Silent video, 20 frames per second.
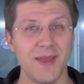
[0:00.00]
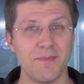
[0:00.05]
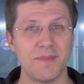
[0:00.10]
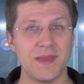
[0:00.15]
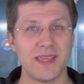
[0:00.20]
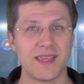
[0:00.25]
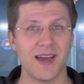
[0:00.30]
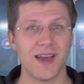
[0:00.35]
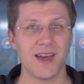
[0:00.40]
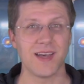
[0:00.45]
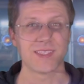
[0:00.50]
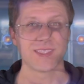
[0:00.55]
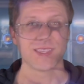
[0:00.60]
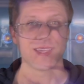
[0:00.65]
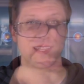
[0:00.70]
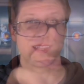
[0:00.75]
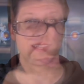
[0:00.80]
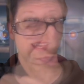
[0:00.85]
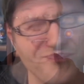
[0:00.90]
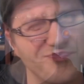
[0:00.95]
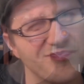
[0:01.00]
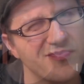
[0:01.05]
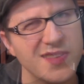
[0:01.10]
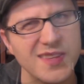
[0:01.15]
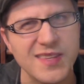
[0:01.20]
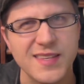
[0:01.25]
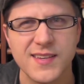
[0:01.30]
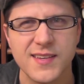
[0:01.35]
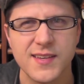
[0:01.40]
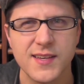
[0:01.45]
We're all
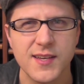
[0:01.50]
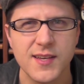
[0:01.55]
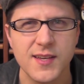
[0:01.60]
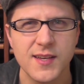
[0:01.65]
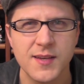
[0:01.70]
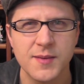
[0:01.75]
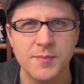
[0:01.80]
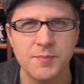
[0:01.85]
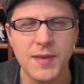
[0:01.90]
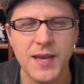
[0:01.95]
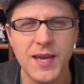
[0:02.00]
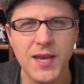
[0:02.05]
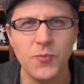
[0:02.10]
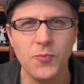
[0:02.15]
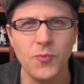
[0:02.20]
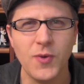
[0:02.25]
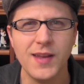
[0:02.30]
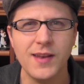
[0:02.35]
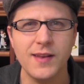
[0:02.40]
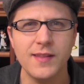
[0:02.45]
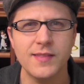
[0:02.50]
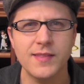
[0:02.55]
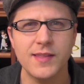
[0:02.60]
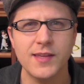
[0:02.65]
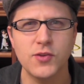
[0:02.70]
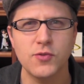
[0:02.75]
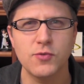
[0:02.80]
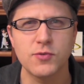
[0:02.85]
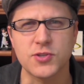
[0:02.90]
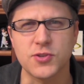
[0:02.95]
different all through our
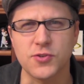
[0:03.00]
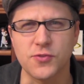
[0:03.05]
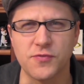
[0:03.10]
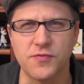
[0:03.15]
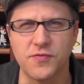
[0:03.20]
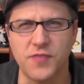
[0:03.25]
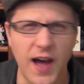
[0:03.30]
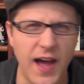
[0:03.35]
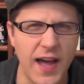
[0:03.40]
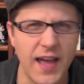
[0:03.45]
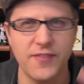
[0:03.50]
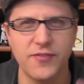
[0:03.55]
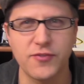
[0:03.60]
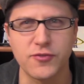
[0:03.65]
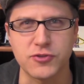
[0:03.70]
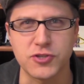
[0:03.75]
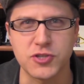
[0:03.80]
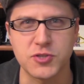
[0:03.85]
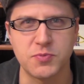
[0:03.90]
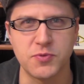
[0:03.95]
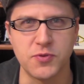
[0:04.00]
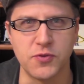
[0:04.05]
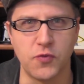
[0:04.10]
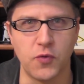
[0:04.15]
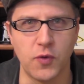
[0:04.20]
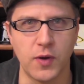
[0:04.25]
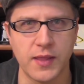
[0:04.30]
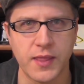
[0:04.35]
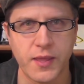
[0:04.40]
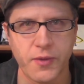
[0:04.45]
lives, and that's okay.
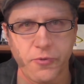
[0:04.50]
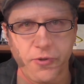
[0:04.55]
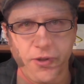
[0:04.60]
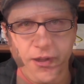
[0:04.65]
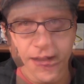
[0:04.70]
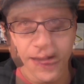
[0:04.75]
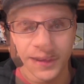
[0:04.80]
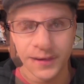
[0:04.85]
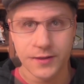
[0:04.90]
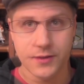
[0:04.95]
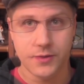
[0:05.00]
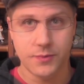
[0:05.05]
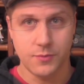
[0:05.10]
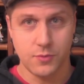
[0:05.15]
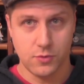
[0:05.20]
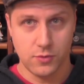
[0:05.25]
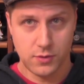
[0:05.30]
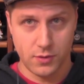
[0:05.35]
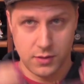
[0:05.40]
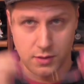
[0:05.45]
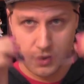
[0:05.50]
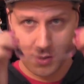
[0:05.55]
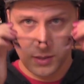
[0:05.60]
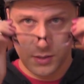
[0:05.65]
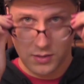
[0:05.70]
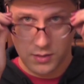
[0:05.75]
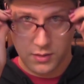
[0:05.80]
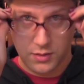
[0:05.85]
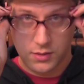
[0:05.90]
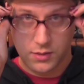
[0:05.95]
That's good.
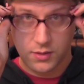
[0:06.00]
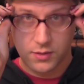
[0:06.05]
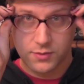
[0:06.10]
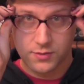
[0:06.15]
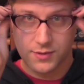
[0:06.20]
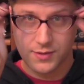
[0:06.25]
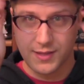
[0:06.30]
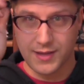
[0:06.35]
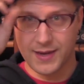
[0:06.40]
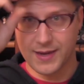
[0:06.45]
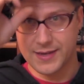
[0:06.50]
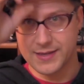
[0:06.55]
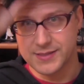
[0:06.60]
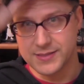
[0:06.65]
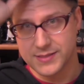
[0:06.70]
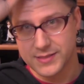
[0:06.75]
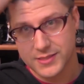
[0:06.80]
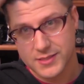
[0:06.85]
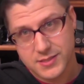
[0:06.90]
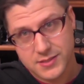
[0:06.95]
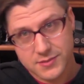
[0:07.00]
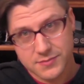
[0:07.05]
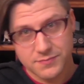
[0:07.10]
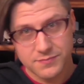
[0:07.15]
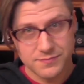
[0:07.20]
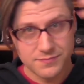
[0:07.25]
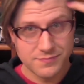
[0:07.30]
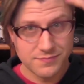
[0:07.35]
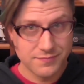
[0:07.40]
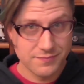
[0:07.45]
You've got to keep
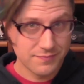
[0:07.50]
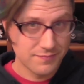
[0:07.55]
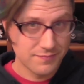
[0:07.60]
moving,